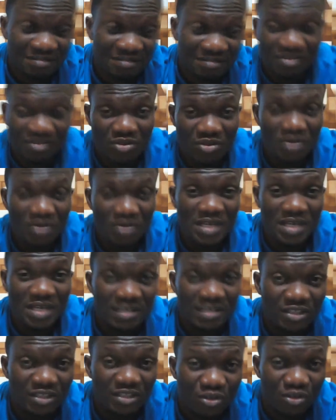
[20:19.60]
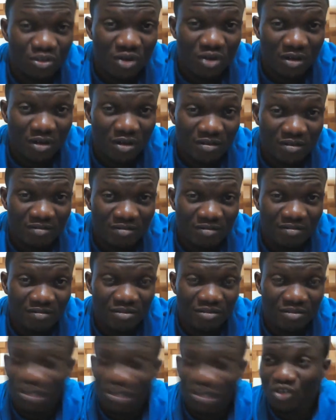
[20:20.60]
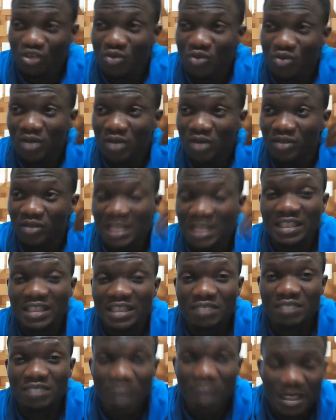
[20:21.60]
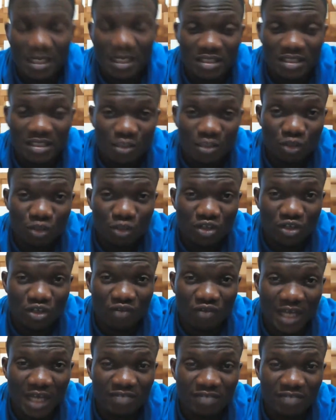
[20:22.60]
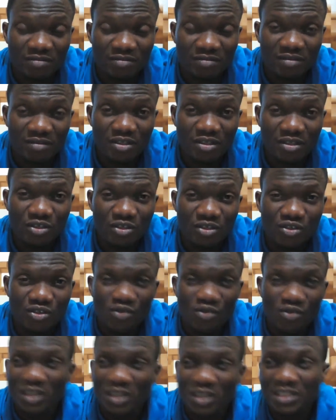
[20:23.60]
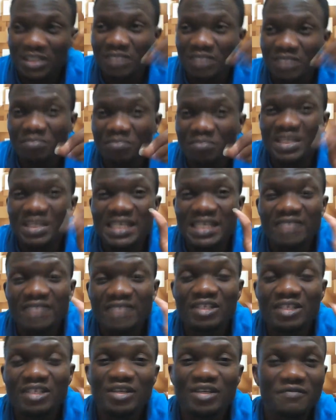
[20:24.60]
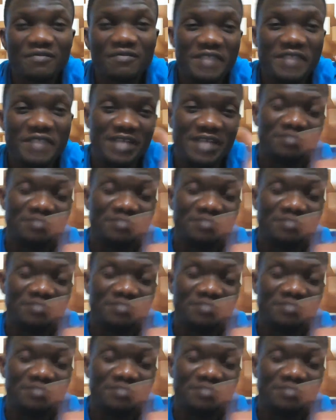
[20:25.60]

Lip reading: You are not giving to God. You are not releasing back to the spirit of life. You are simply giving to your fear.